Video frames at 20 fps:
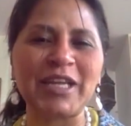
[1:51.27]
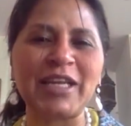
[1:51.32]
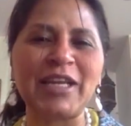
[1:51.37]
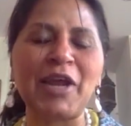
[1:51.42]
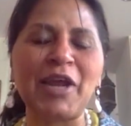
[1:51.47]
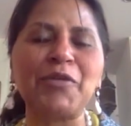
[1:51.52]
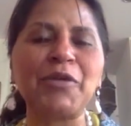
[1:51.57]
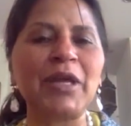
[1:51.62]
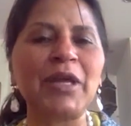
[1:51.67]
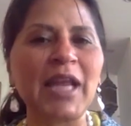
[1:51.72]
And
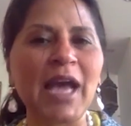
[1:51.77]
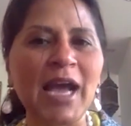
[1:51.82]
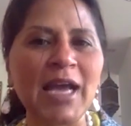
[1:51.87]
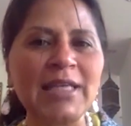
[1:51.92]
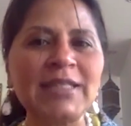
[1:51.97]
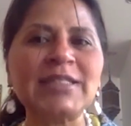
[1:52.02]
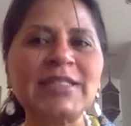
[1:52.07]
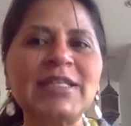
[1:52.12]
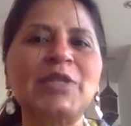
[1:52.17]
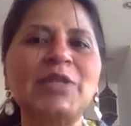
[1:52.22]
I
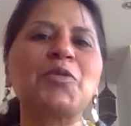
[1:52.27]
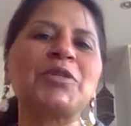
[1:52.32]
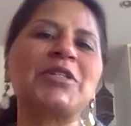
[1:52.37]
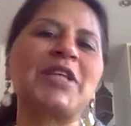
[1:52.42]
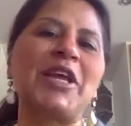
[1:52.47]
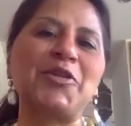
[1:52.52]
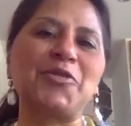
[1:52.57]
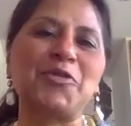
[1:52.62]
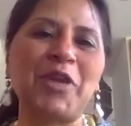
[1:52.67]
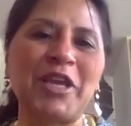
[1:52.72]
realized it was
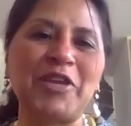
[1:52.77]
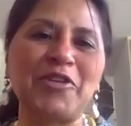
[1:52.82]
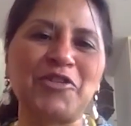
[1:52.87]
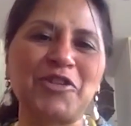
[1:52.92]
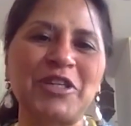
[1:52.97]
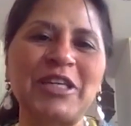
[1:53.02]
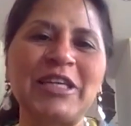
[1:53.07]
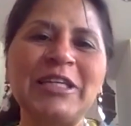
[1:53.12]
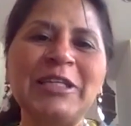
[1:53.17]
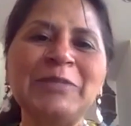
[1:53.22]
education.